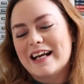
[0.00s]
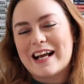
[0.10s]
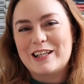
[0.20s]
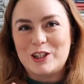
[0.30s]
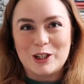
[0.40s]

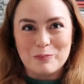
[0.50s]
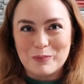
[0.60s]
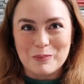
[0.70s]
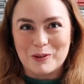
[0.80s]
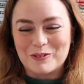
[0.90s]
and shouldn't
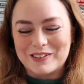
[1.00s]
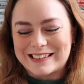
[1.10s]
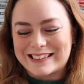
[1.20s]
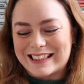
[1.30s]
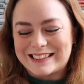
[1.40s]
be put with
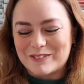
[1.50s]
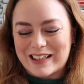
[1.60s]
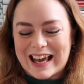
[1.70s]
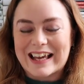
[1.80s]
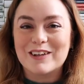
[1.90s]
a slice of
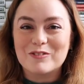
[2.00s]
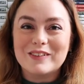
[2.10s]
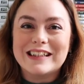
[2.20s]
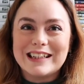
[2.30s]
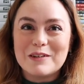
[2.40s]
cake. It
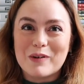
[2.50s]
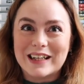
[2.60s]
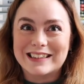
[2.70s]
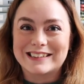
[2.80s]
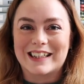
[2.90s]
really
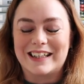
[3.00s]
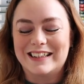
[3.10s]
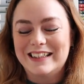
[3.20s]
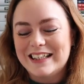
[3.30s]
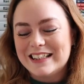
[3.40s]
bugs her.